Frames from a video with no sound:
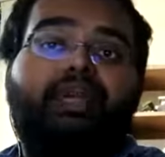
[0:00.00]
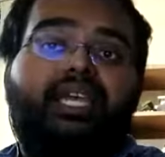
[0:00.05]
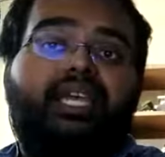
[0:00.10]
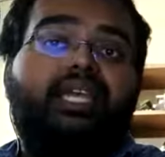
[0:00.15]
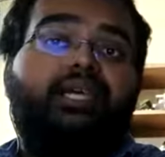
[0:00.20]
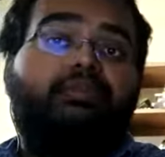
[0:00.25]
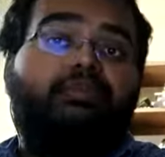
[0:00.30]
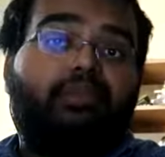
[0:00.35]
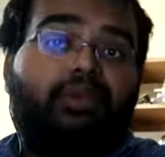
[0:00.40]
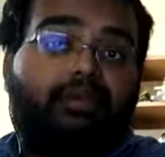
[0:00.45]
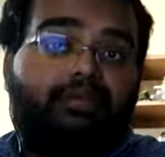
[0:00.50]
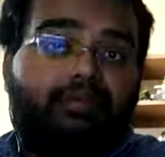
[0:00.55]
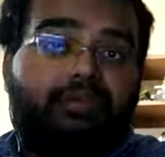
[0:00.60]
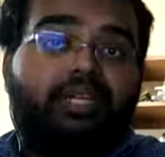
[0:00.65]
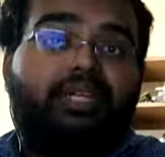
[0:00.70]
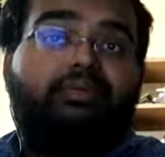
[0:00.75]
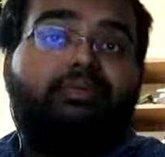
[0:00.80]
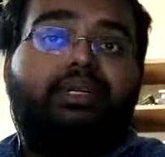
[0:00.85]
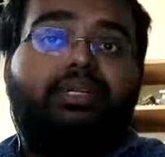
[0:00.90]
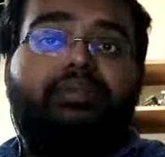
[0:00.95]
it
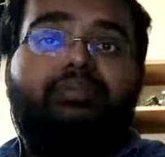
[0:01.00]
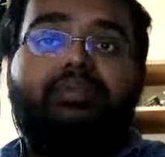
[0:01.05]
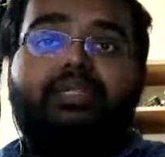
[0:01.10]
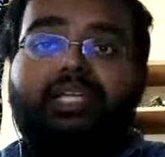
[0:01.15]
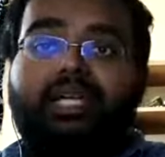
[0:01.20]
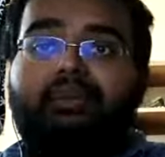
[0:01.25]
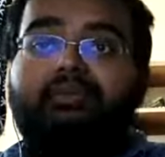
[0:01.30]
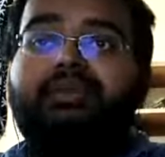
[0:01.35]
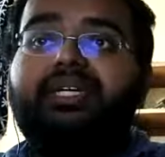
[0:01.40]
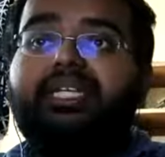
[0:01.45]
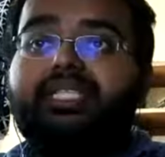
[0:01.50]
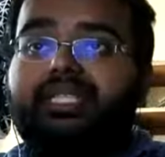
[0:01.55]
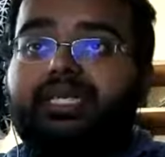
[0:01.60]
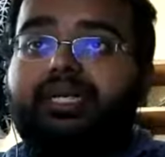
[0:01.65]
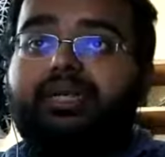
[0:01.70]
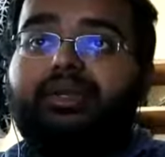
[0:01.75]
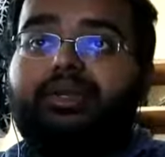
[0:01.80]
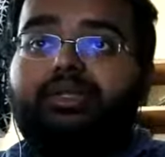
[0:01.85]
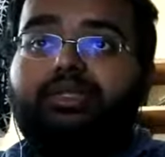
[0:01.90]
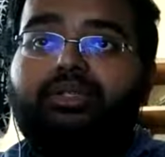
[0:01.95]
profitable for the companies that
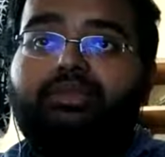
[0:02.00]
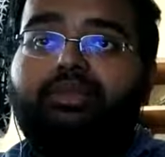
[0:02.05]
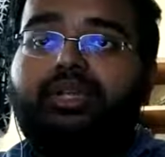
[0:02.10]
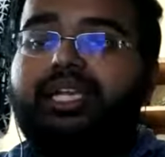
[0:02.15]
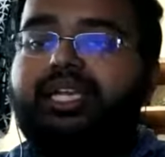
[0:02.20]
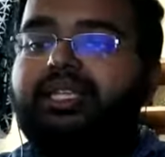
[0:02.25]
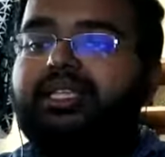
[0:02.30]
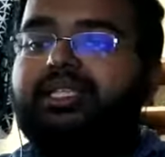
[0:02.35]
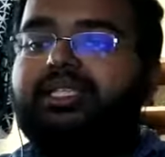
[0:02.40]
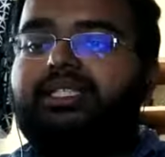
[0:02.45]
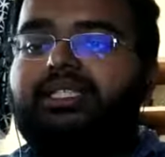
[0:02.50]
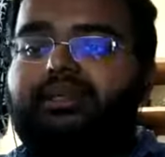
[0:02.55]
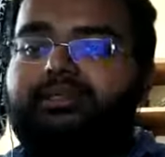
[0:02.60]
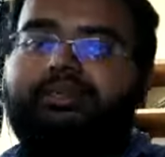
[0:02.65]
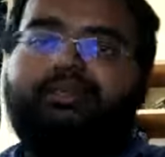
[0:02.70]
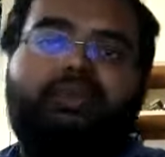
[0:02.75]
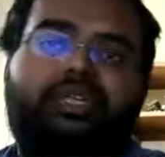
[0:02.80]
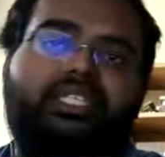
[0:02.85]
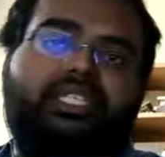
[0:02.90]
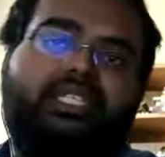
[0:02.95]
are also making these chips.
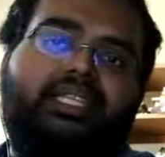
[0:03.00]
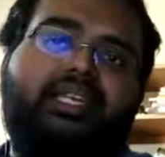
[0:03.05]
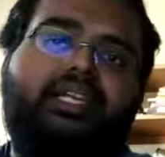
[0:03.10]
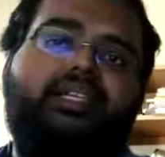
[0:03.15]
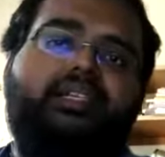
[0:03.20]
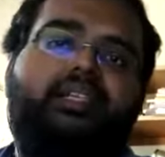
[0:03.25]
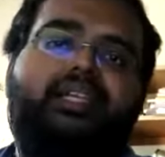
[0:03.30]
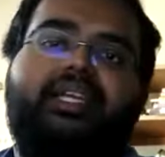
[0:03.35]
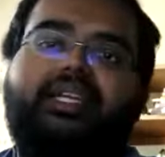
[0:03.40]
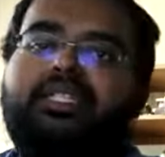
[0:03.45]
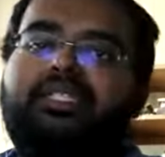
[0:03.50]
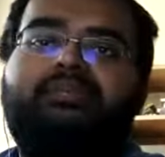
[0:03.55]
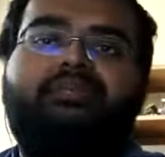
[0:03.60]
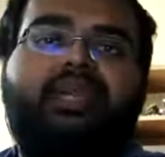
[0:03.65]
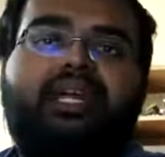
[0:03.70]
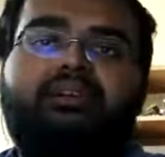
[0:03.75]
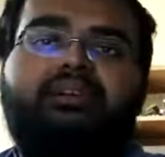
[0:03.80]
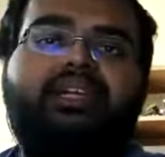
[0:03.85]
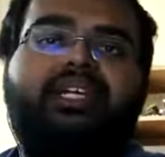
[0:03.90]
Because at the end of the day, it's private